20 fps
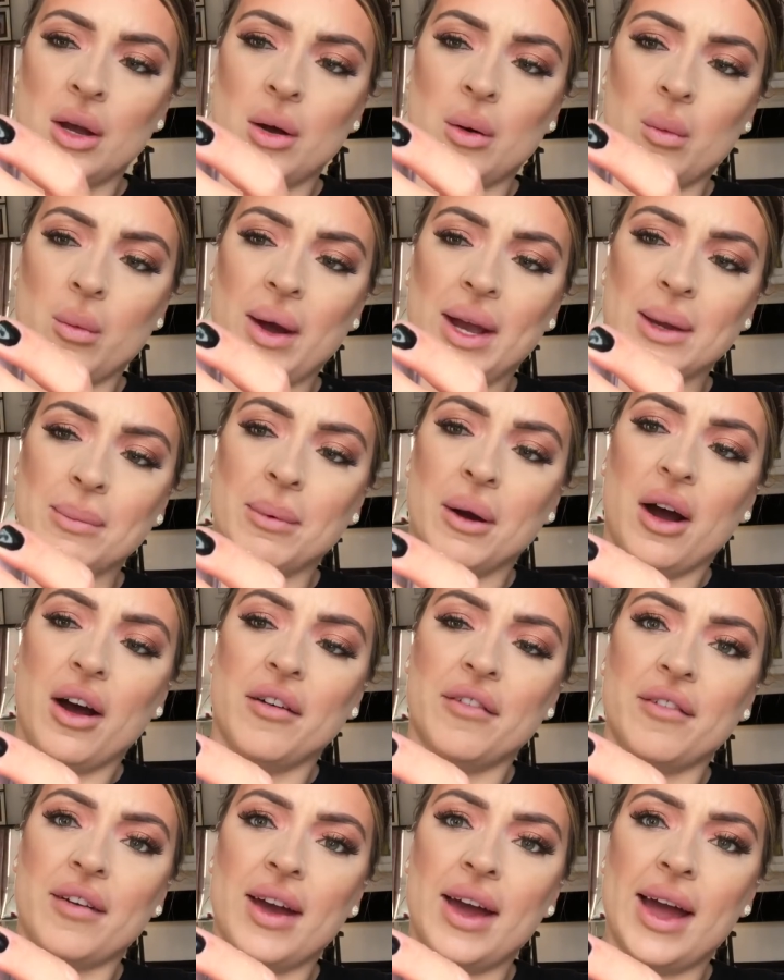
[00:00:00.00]
wipe
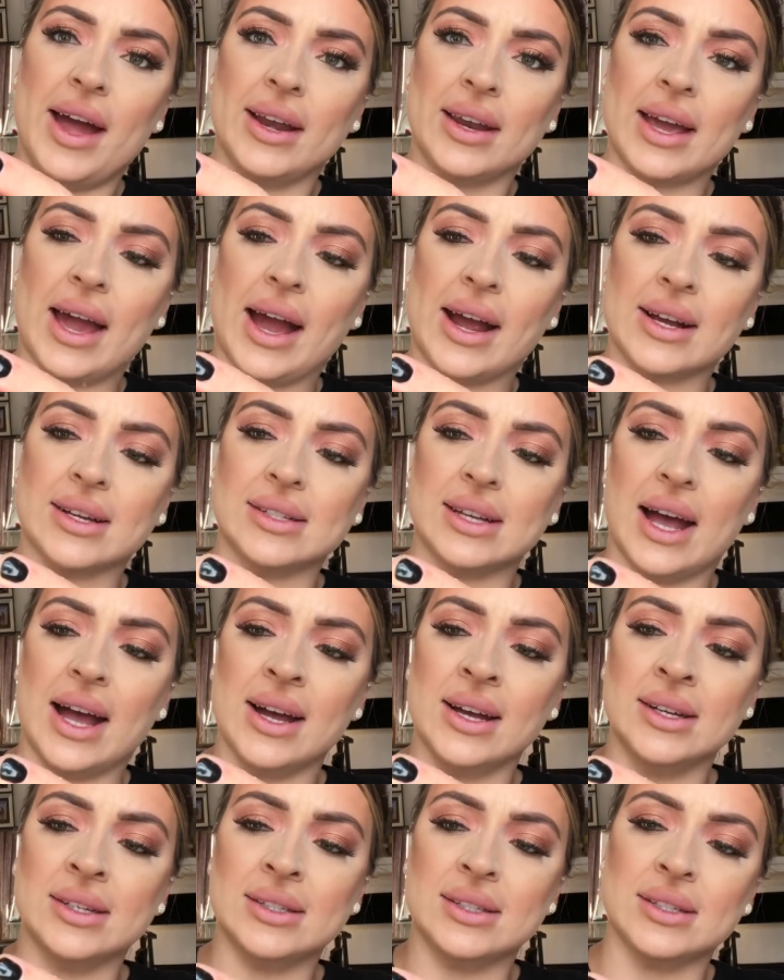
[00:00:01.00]
off any
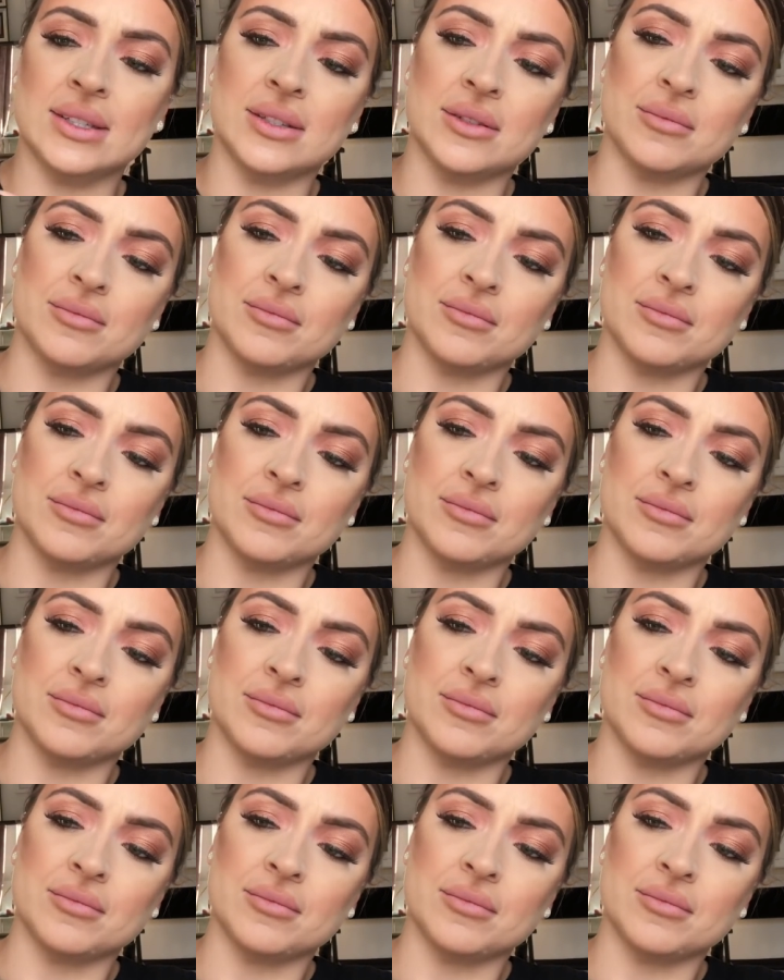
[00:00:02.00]
excess,